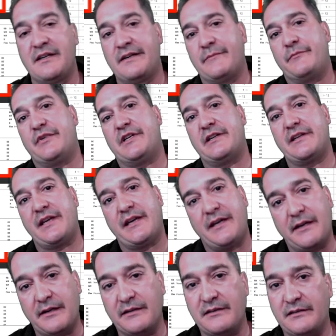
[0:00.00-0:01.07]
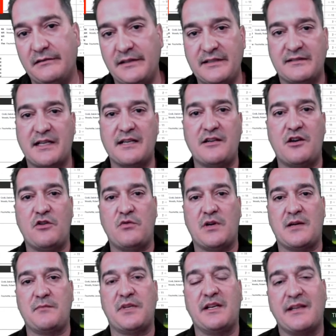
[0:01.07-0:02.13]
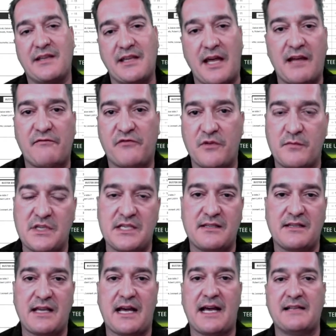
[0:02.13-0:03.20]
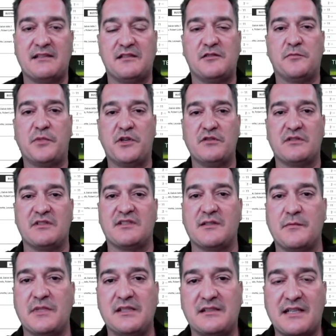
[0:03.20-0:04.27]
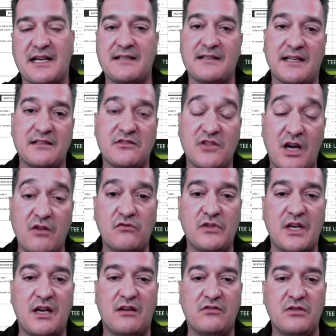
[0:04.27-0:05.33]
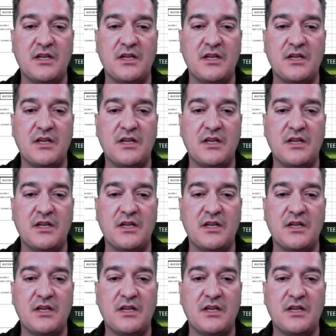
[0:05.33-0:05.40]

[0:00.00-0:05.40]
But hey, at least I know what I'm going to get from these guys as opposed to some of these guys I don't know.